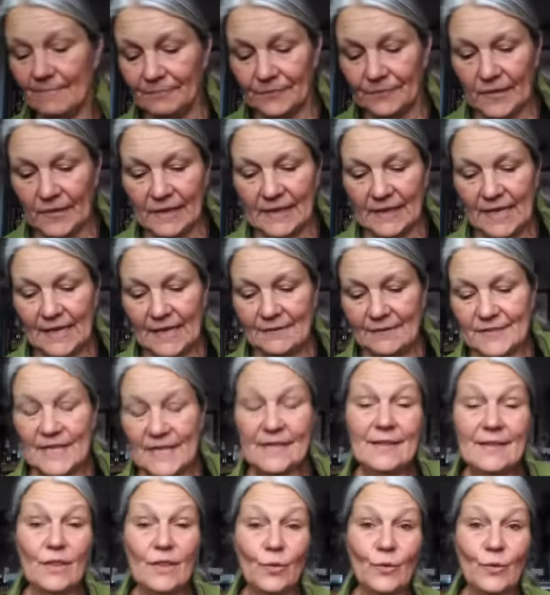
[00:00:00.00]
leaves. And
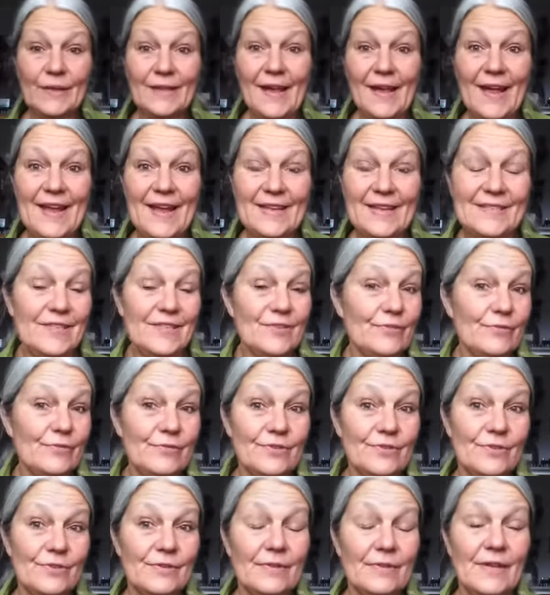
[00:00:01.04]
then the one that
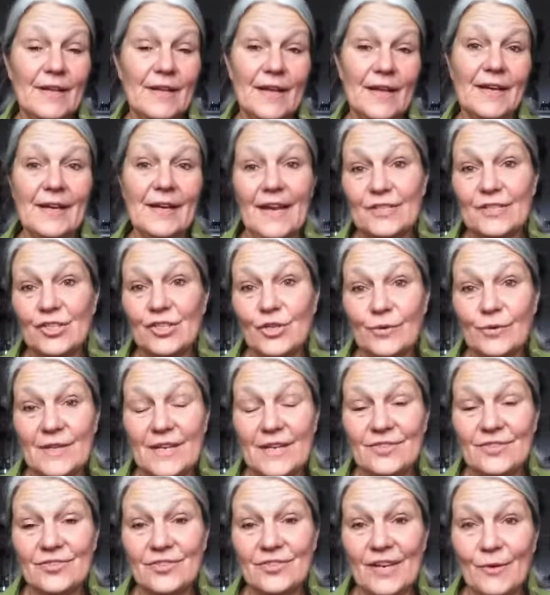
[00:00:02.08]
I had shown
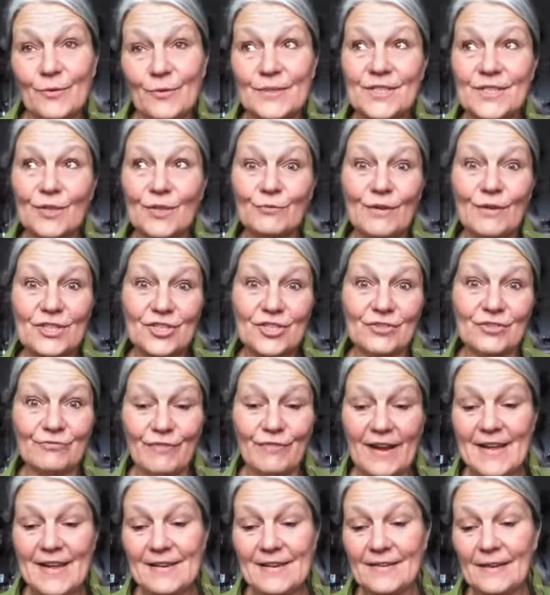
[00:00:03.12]
yesterday was our Russian
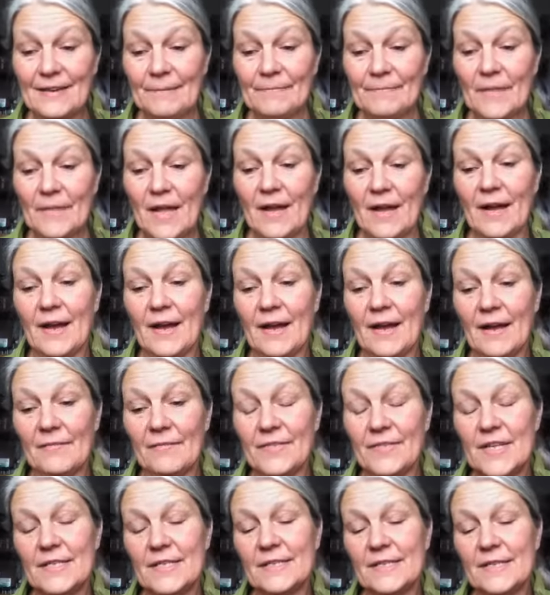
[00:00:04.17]
red.
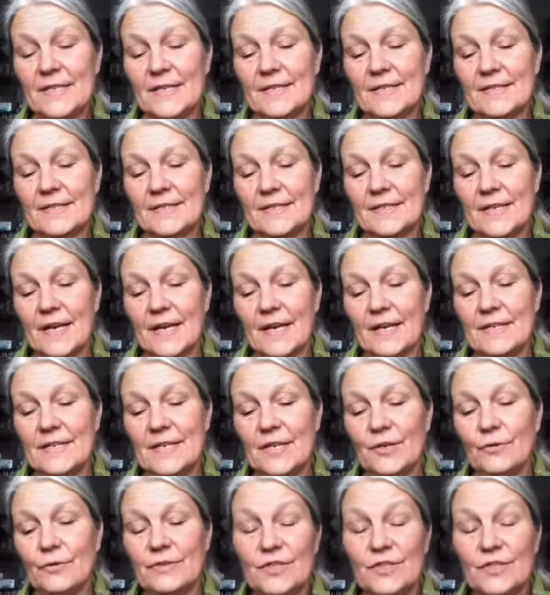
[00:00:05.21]
This is Nero di